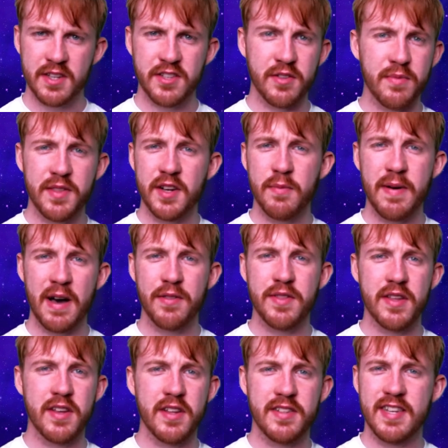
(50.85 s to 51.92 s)
Something about
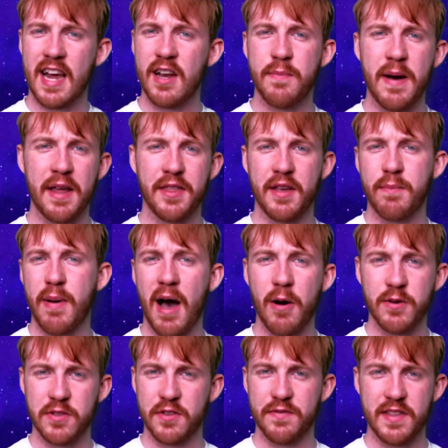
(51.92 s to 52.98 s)
the telepathic
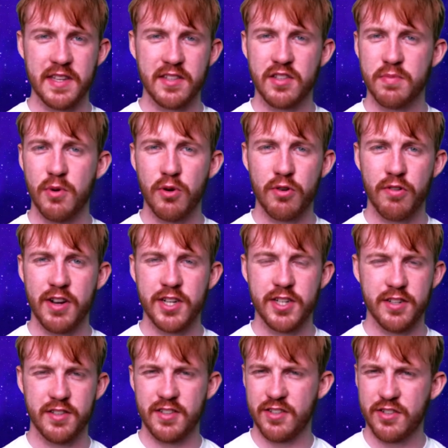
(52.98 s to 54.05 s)
powers of these small
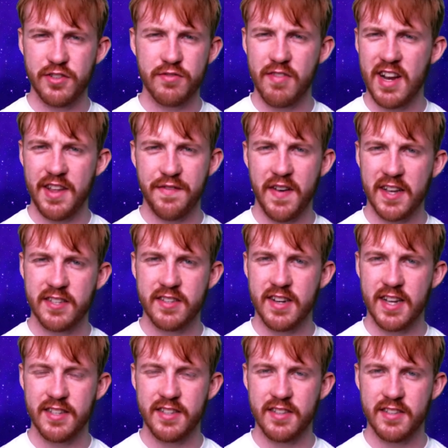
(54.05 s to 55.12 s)
creatures is just really
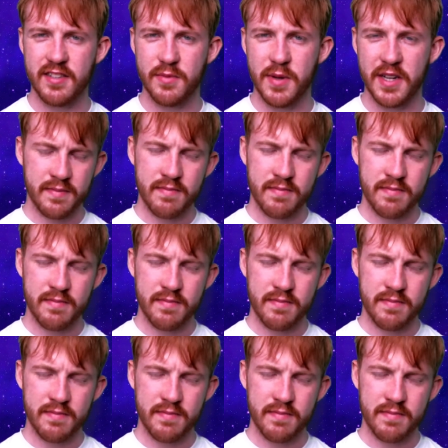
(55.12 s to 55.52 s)
fascinating to me,